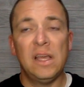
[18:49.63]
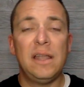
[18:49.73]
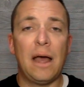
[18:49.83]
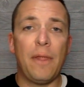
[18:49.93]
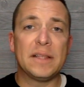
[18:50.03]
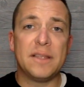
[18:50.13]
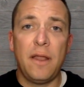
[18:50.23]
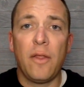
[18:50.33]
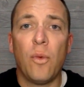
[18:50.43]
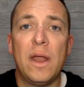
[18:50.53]
Now that's
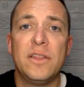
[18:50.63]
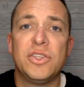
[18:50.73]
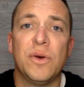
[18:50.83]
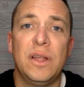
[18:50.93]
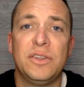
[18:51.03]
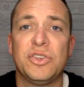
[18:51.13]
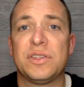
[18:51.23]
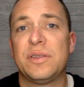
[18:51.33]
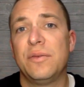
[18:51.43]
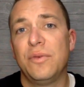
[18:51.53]
another way to do it, and
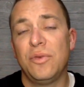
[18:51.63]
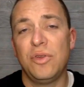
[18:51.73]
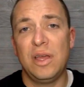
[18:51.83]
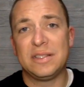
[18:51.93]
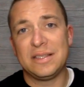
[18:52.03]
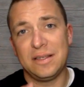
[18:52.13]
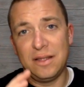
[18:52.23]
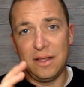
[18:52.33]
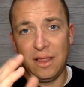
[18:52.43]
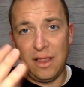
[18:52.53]
just it's
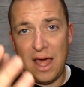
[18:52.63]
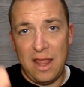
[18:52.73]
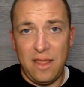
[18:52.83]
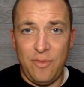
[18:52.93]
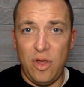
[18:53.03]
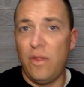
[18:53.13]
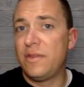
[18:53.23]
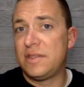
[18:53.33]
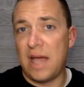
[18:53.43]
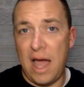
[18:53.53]
letting them know
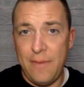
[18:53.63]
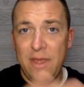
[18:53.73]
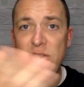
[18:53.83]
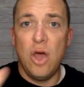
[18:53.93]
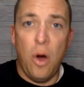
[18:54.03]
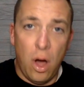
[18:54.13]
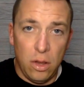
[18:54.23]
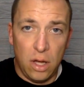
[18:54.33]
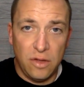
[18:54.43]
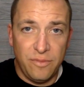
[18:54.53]
the time. They know how
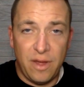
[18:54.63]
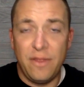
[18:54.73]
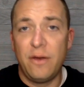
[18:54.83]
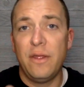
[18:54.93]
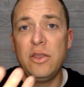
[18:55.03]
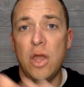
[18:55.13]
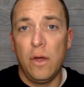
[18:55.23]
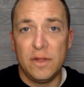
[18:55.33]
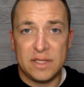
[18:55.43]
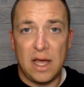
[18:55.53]
long you've been there. They
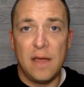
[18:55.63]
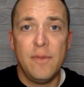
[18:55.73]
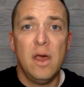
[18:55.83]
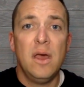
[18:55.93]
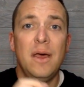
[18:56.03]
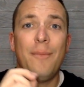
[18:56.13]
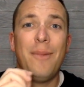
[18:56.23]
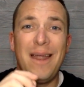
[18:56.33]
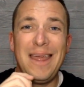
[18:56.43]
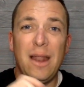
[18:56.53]
know the time,
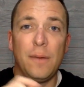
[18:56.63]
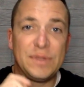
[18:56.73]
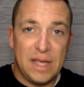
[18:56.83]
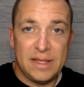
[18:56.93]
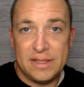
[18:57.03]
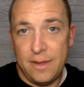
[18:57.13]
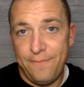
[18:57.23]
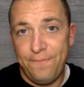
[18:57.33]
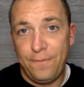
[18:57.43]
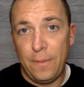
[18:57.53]
but it upsets them.
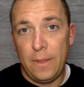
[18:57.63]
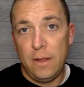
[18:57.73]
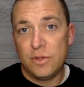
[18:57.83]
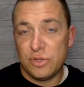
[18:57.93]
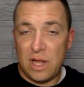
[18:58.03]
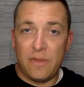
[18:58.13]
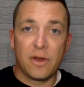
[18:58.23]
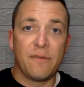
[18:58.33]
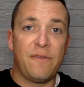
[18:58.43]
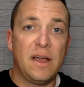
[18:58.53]
So now they're
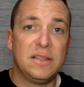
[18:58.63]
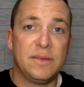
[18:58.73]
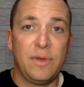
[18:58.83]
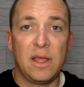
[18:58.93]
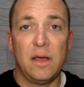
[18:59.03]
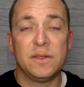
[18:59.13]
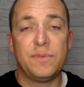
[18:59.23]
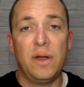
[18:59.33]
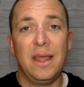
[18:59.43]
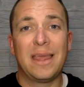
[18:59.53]
going to find somebody else.
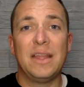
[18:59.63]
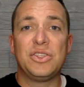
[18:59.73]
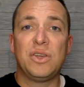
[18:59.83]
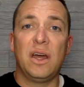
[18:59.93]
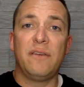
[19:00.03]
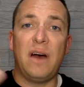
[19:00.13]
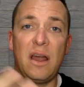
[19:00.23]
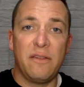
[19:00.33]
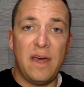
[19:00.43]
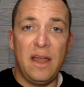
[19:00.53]
But it gets you kind of
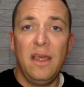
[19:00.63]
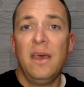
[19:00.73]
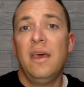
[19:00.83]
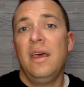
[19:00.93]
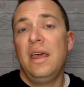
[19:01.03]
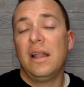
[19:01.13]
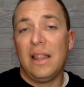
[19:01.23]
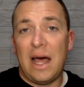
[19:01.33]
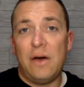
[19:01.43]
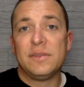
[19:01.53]
out of that. It
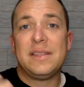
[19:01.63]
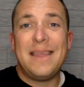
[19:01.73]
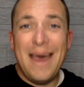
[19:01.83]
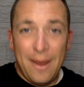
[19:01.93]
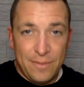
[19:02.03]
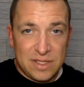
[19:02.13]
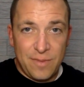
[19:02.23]
allows them to